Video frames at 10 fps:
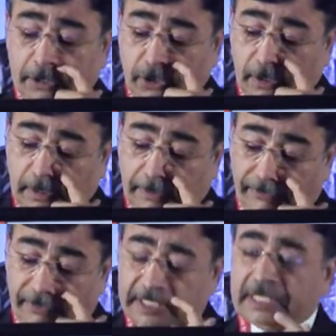
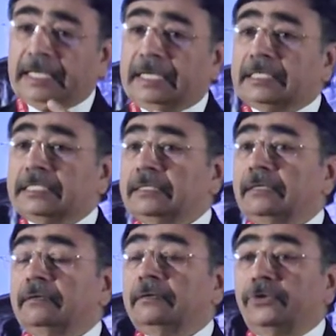So, first thing
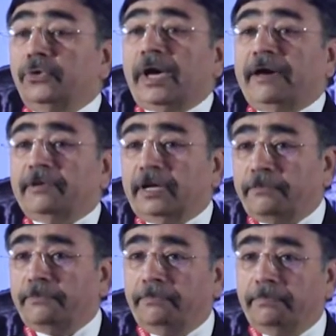is, you have
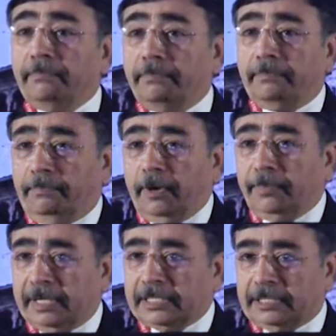enough
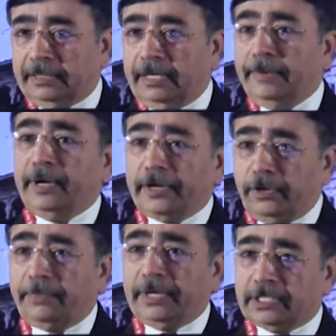population among
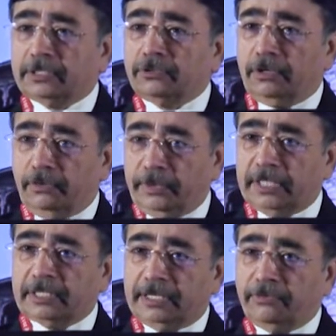your patients who are
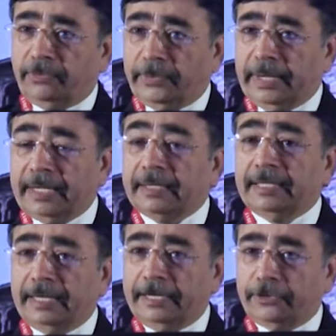obese and
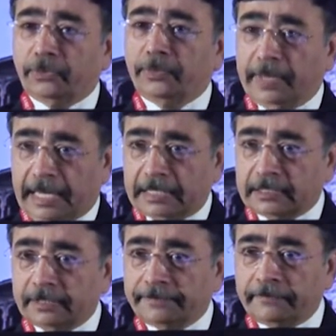overweight, they need to be
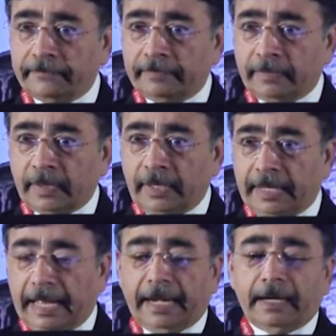managed.
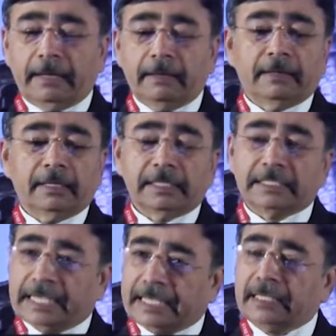And
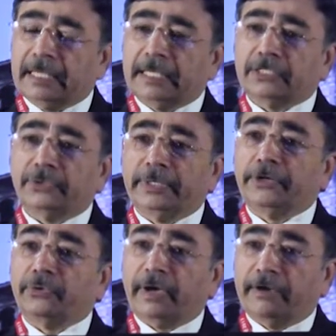second thing is, you
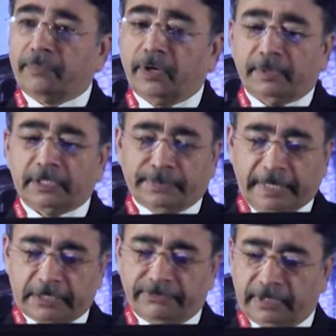need to have proper
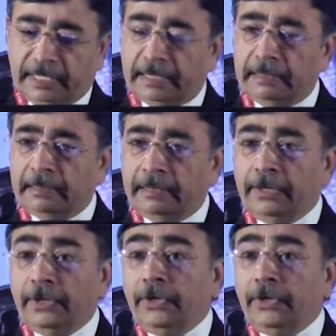space for that.